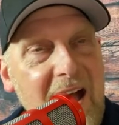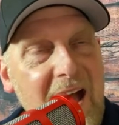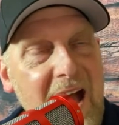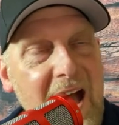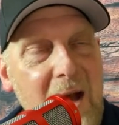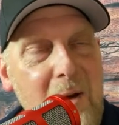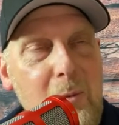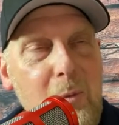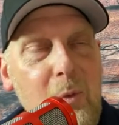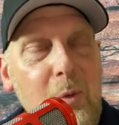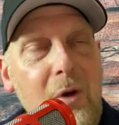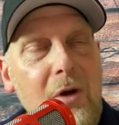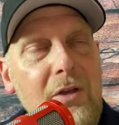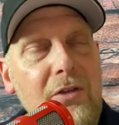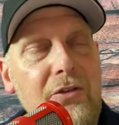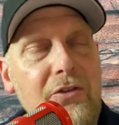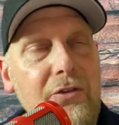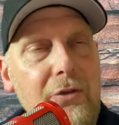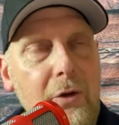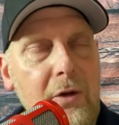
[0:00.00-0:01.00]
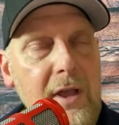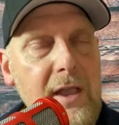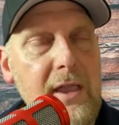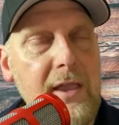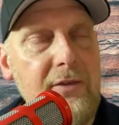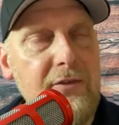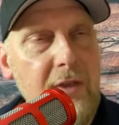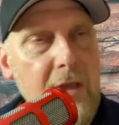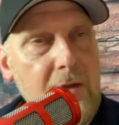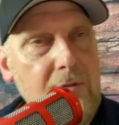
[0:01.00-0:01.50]
And what sort
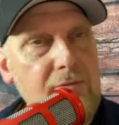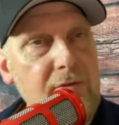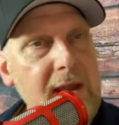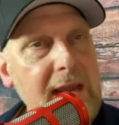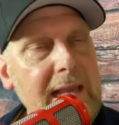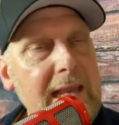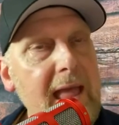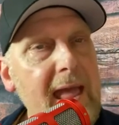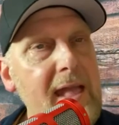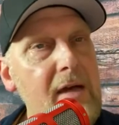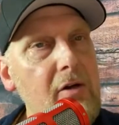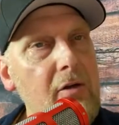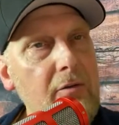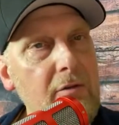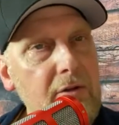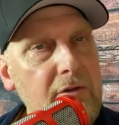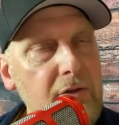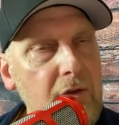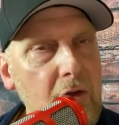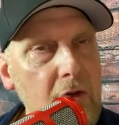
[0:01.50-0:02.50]
is it, a relay or a